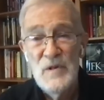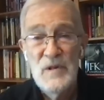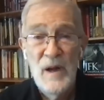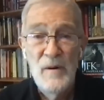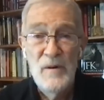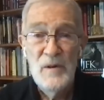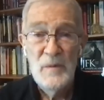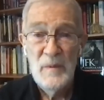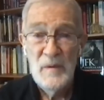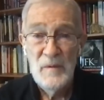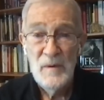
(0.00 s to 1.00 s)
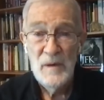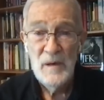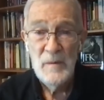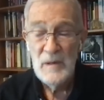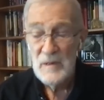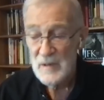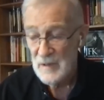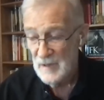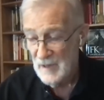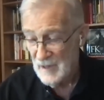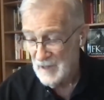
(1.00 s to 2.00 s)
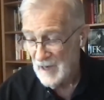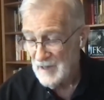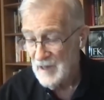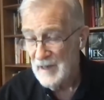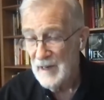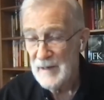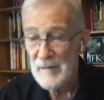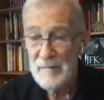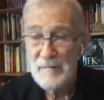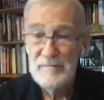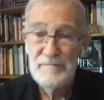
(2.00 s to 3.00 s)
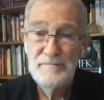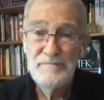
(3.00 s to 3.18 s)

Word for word: just hours before he was assassinated.